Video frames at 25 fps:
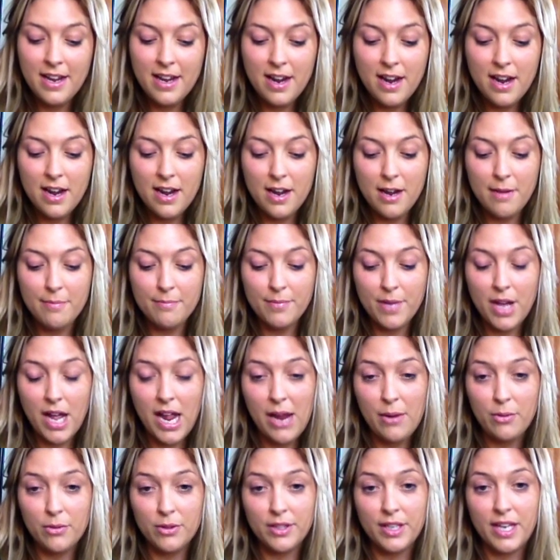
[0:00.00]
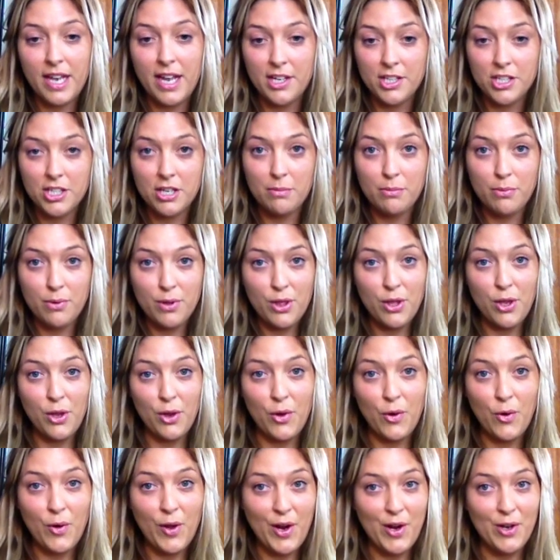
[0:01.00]
um, I will catch up with
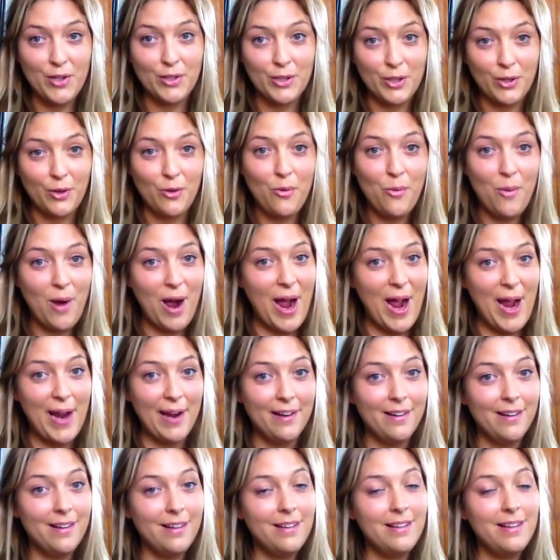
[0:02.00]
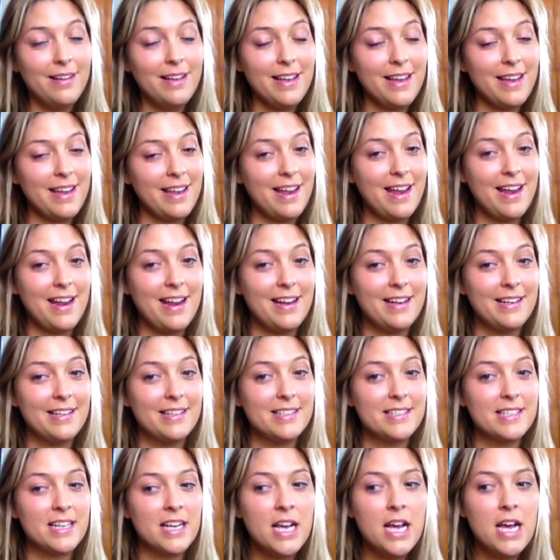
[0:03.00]
you in a little while.
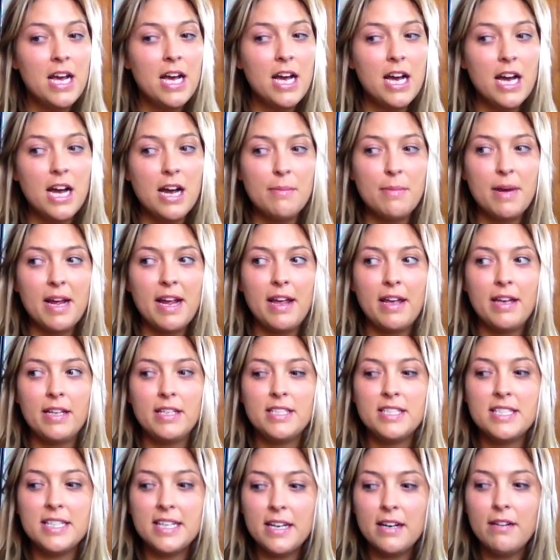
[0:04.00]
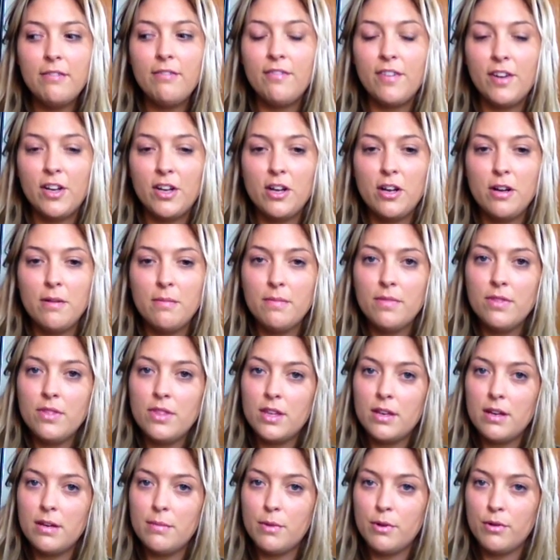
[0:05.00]
And um, I did film
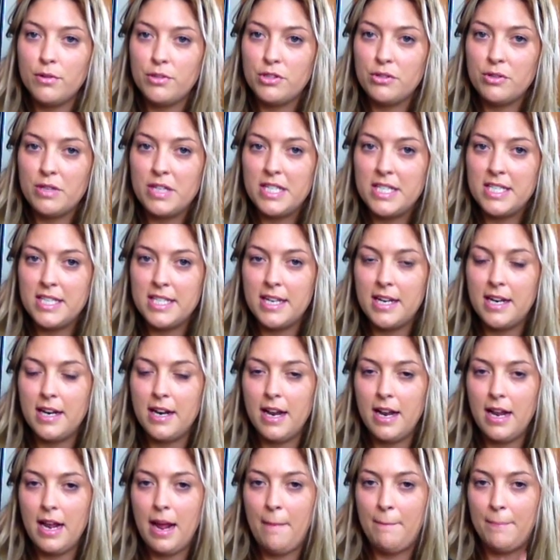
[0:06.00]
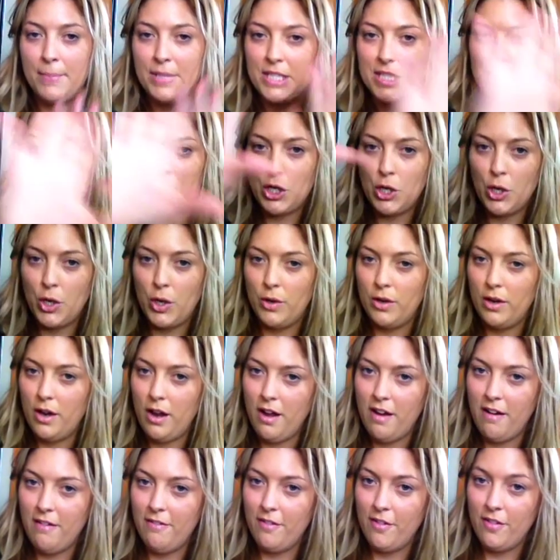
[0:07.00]
the most recent episode
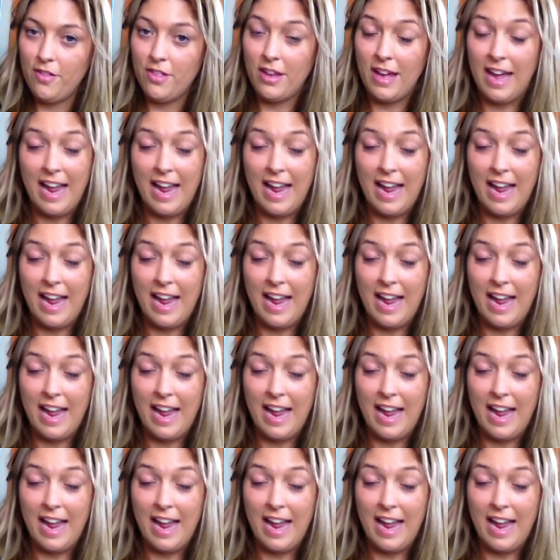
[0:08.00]
of the